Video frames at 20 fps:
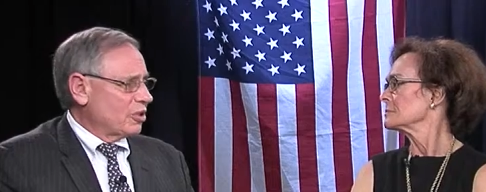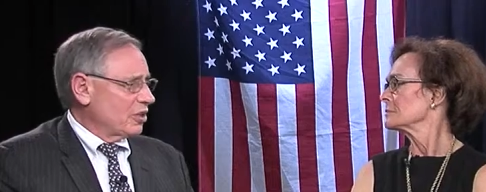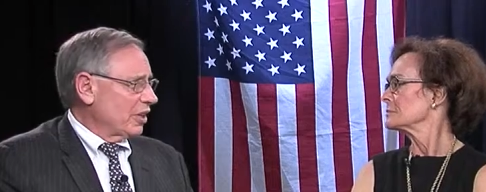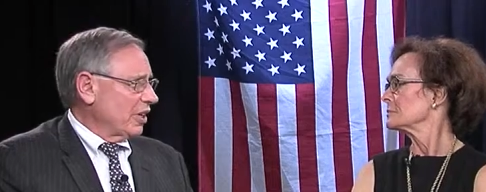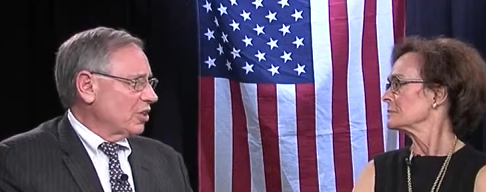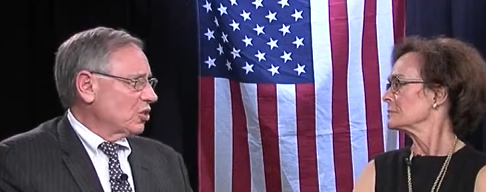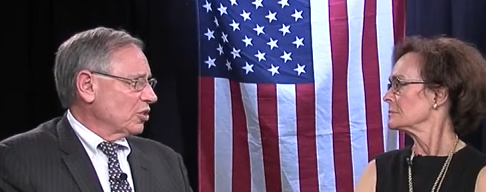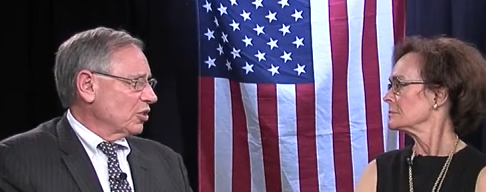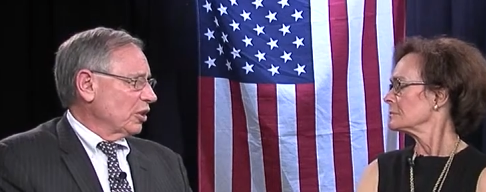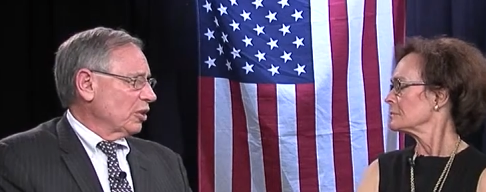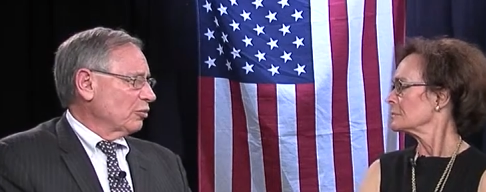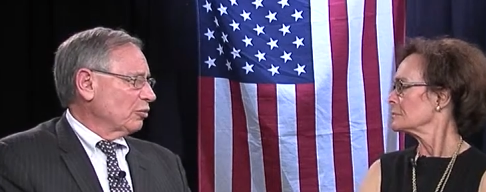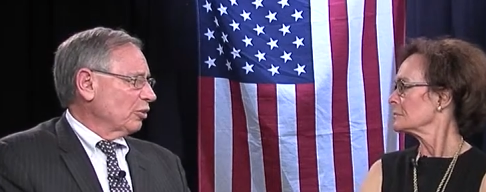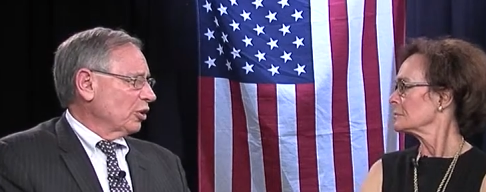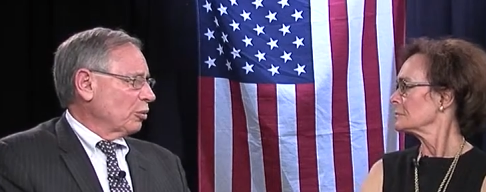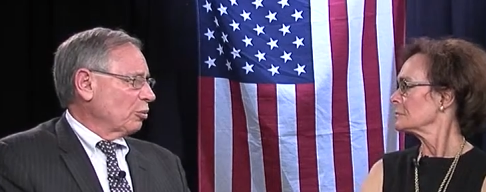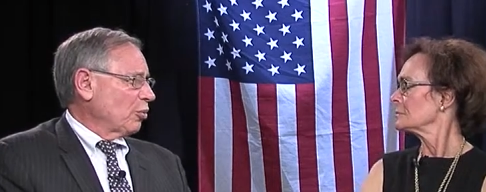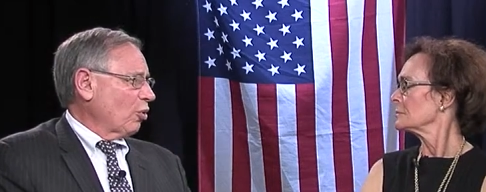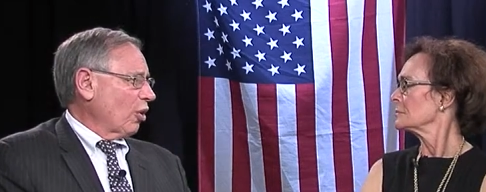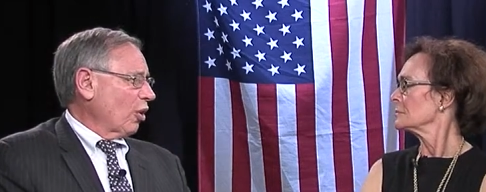Speaker 1: station in
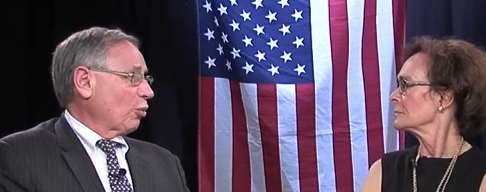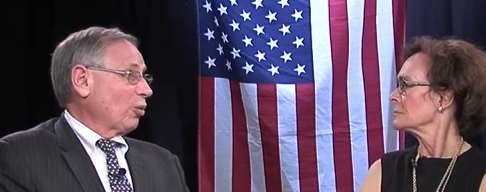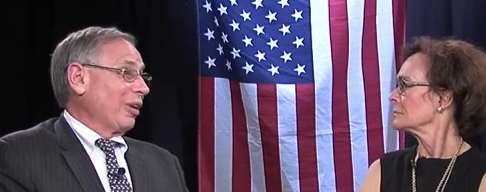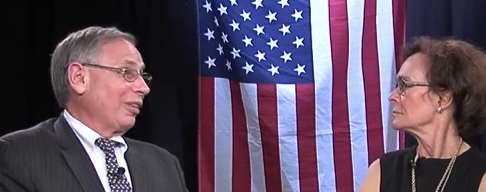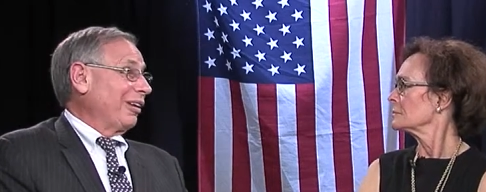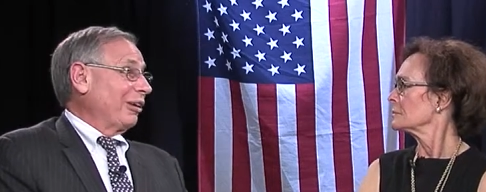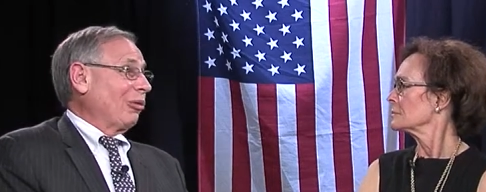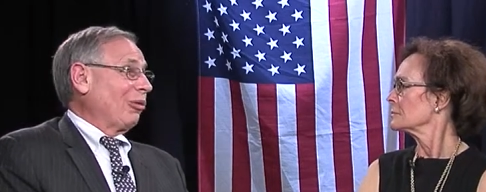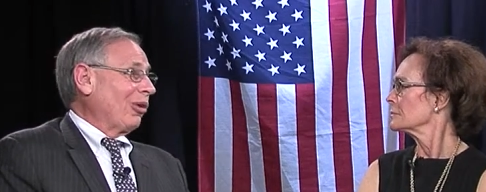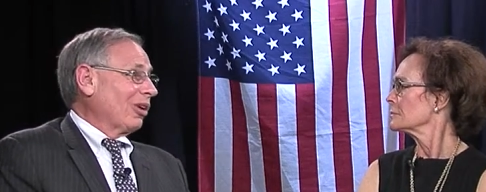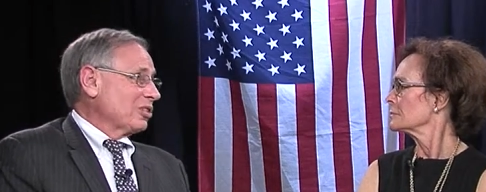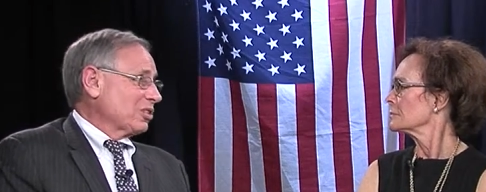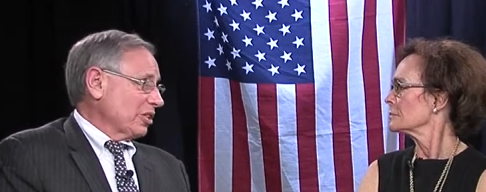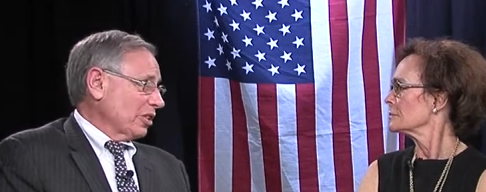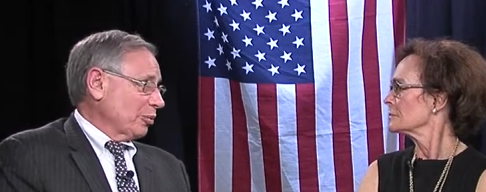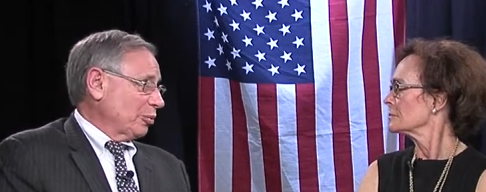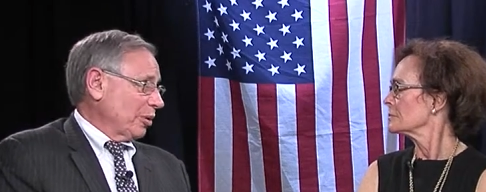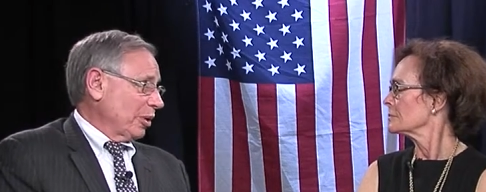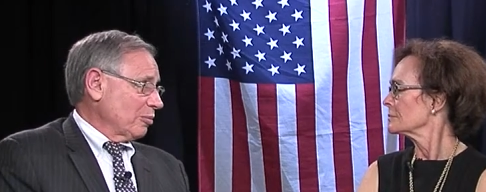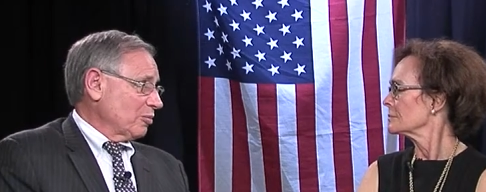Flint Park where there
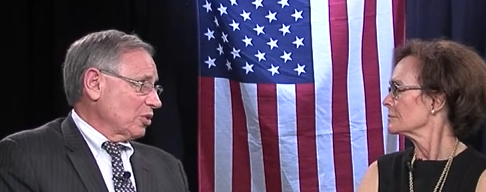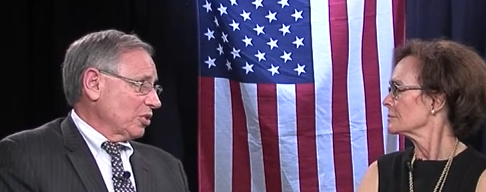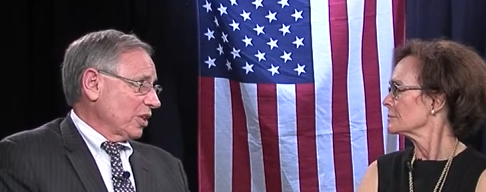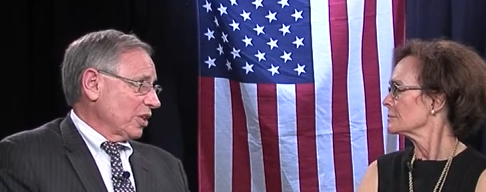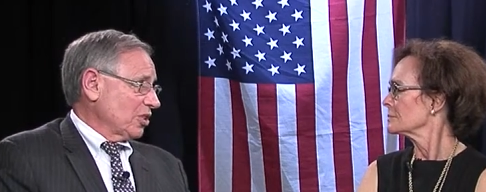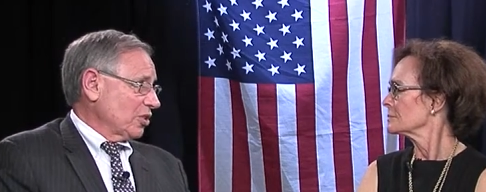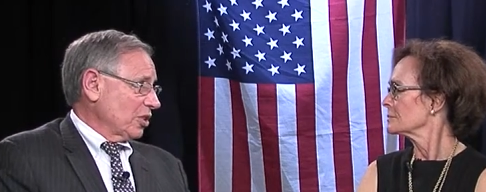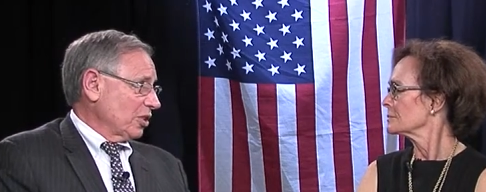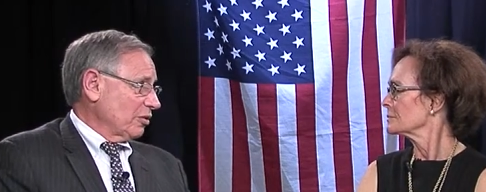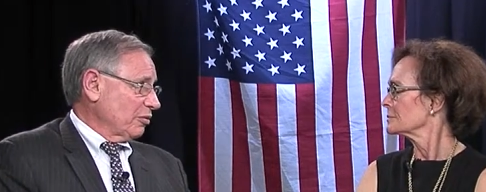wasn't a pump station.